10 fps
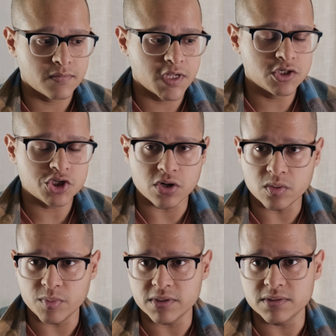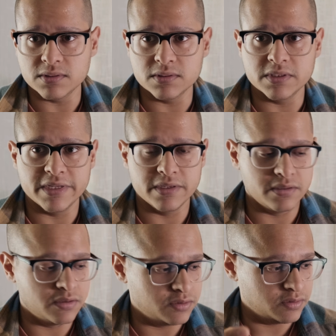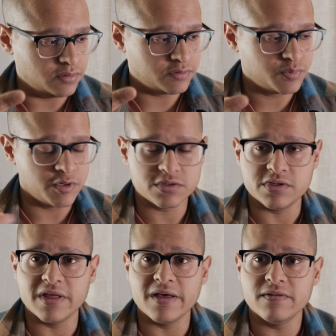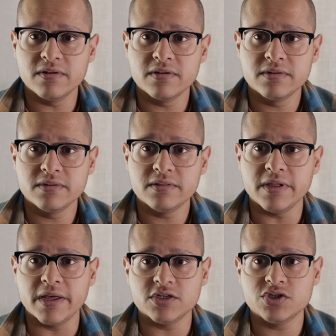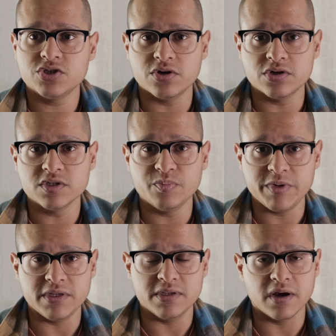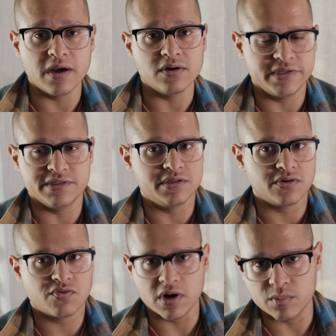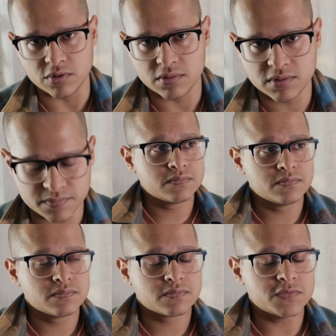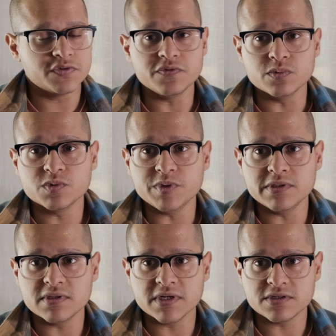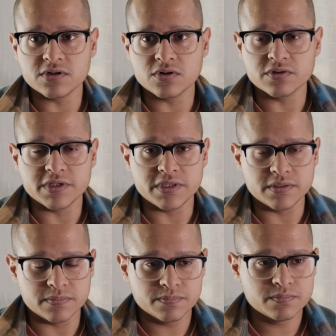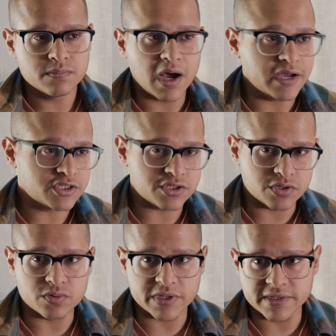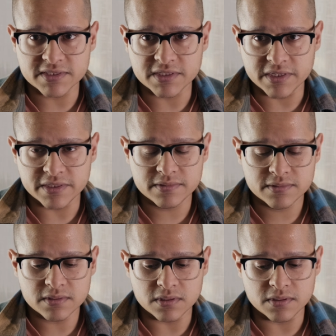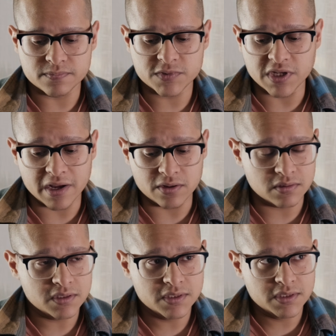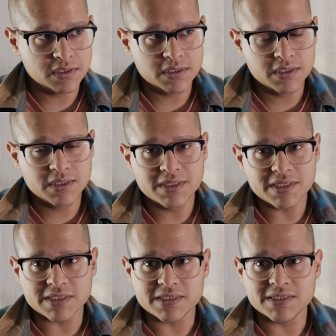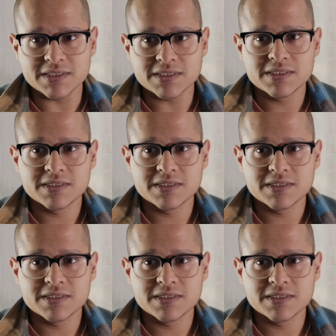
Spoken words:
shutter button, and especially that shutter speed dial is incredible. The film speed selector, or the ISO ASA dial, is